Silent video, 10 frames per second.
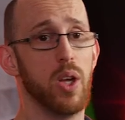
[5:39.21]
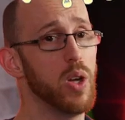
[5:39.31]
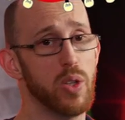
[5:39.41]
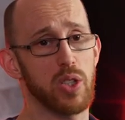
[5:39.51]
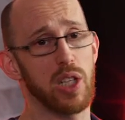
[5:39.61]

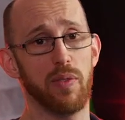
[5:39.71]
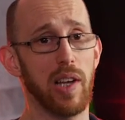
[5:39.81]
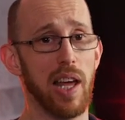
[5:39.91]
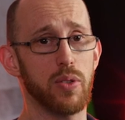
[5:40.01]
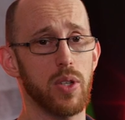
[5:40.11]
Who doesn't love a
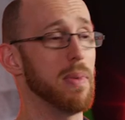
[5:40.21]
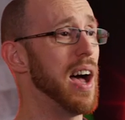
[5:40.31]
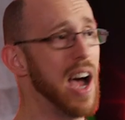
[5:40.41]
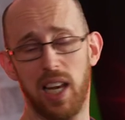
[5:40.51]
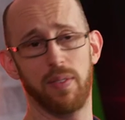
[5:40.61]
live stream?
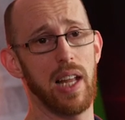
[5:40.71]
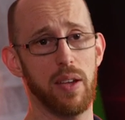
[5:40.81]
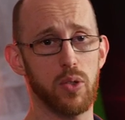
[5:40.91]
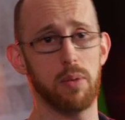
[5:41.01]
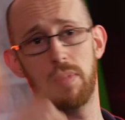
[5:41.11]
I love a
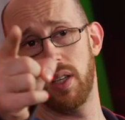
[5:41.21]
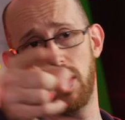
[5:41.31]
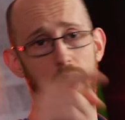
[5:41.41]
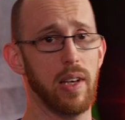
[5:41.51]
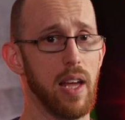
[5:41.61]
live stream. You
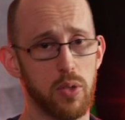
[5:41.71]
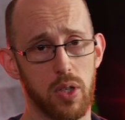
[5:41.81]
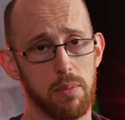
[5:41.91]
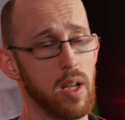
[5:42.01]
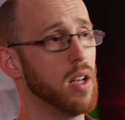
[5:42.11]
love a live
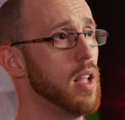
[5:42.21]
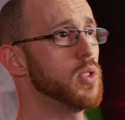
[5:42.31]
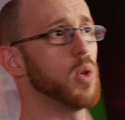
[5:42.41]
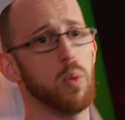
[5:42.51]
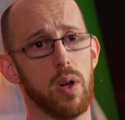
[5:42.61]
stream.
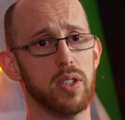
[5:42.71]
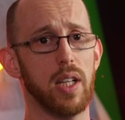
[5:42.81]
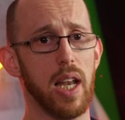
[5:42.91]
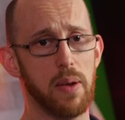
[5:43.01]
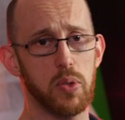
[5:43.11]
Let's all watch the
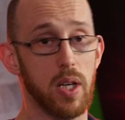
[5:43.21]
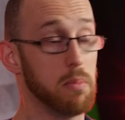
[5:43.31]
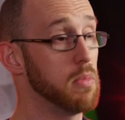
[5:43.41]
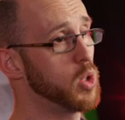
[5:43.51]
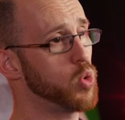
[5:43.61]
live stream.
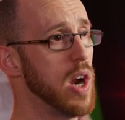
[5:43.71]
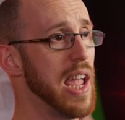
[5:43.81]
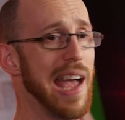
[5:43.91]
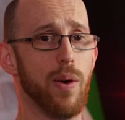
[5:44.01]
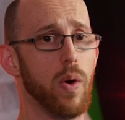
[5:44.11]
Great
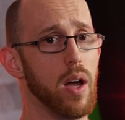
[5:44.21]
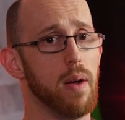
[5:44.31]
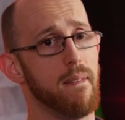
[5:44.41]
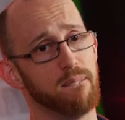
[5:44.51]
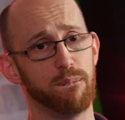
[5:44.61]
hour.
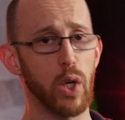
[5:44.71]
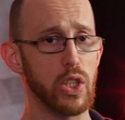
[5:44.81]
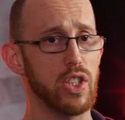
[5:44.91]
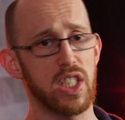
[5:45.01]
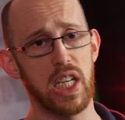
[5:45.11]

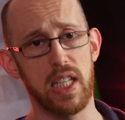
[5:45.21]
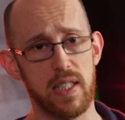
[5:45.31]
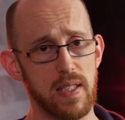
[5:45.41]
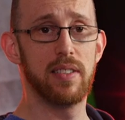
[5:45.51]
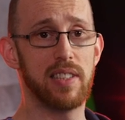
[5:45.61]
Funsies.
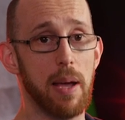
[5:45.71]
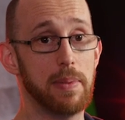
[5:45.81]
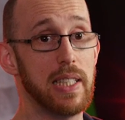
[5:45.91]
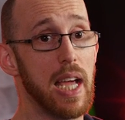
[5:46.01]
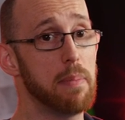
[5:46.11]
Tap,
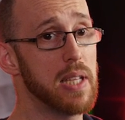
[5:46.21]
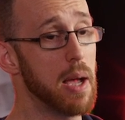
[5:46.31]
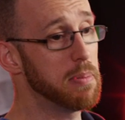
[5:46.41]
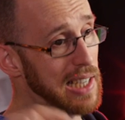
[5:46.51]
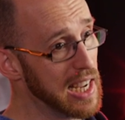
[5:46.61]
tap, tap,
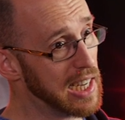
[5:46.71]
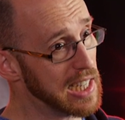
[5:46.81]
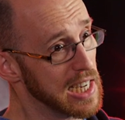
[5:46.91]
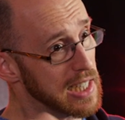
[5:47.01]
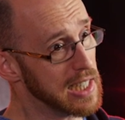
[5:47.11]
tap. Click,
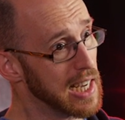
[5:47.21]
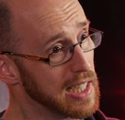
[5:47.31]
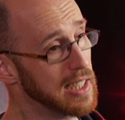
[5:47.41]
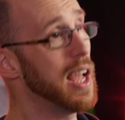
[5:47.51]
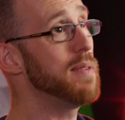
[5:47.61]
click, click.
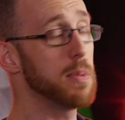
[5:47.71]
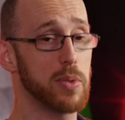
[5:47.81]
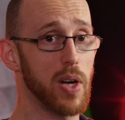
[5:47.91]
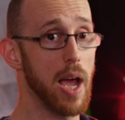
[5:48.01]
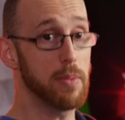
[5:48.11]
I've
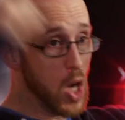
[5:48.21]
subscribed.